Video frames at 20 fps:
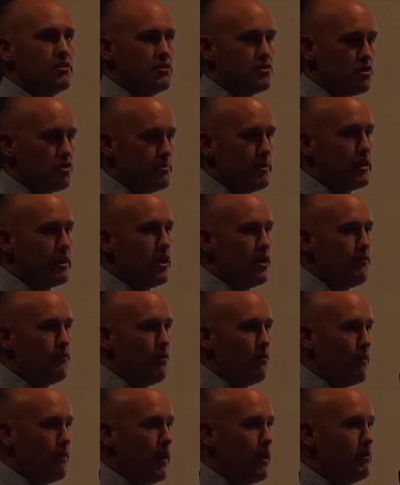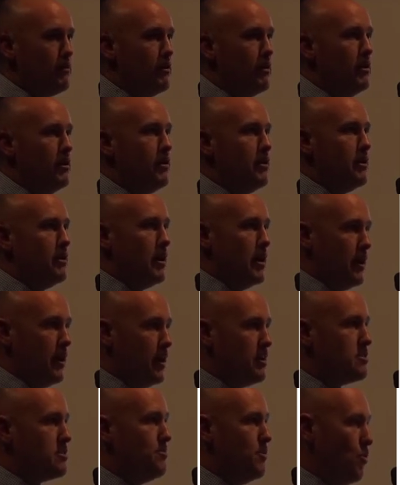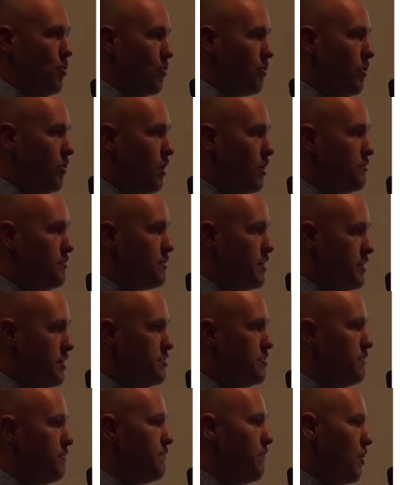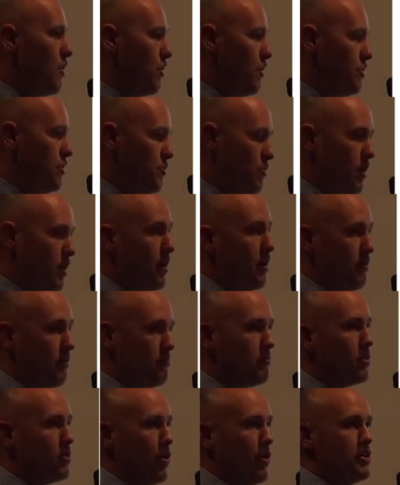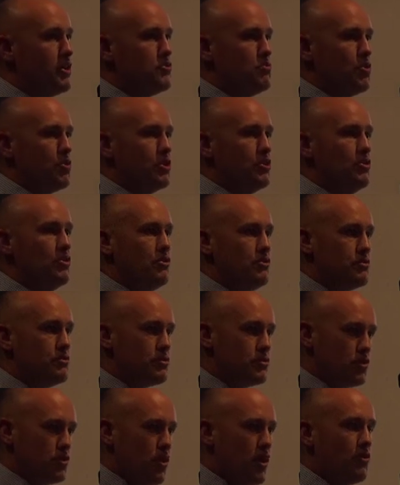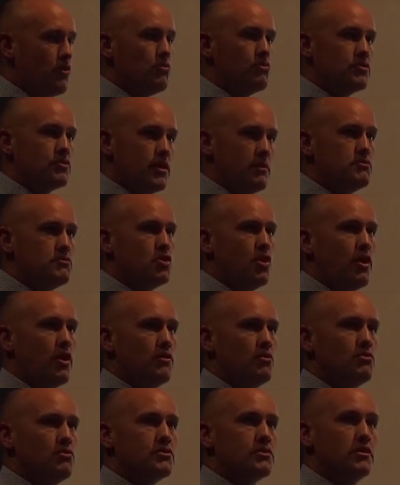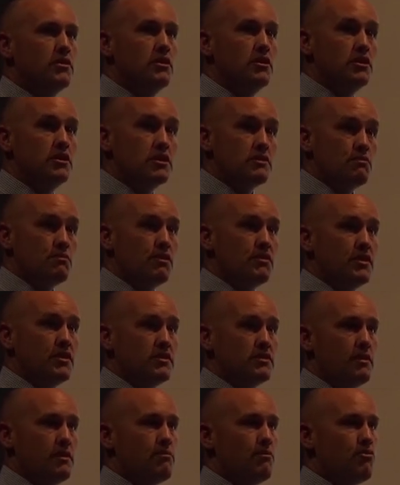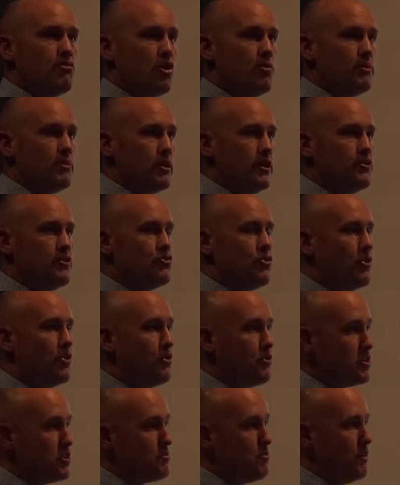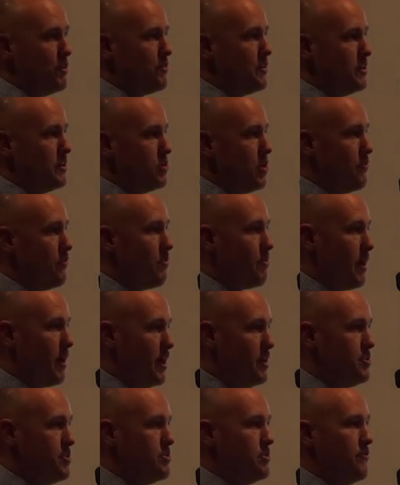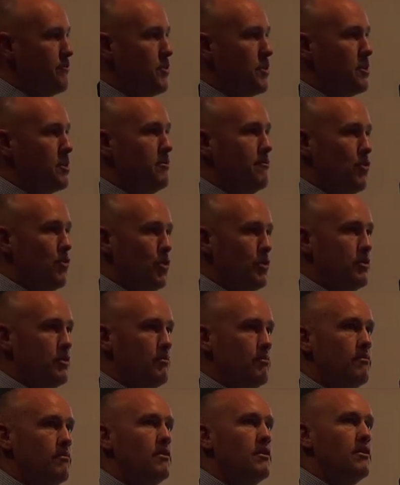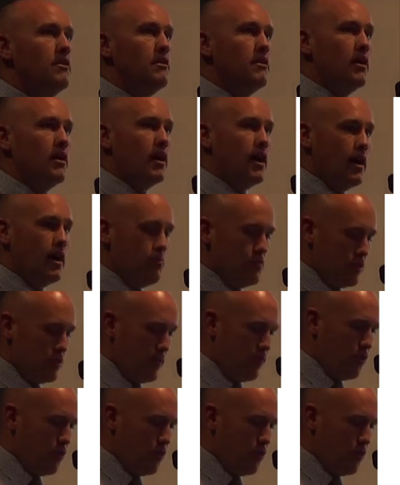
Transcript: got to be careful of that. And it has to be organised, easy to follow. You are going to want to use titles, subtitles, split things up appropriately. Try not to split things over pages if you can avoid them, stuff like